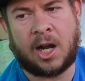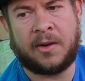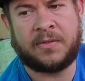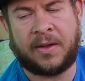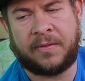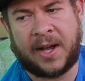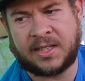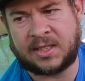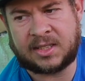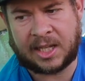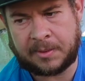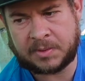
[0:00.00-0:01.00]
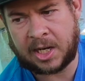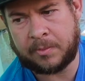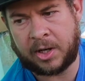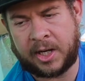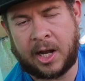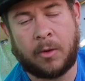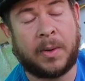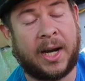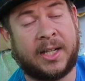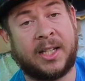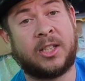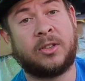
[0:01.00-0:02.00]
off the fastest lap time right now, but I
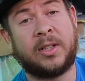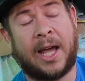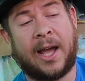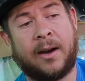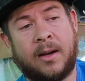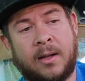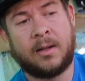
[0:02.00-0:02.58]
did do that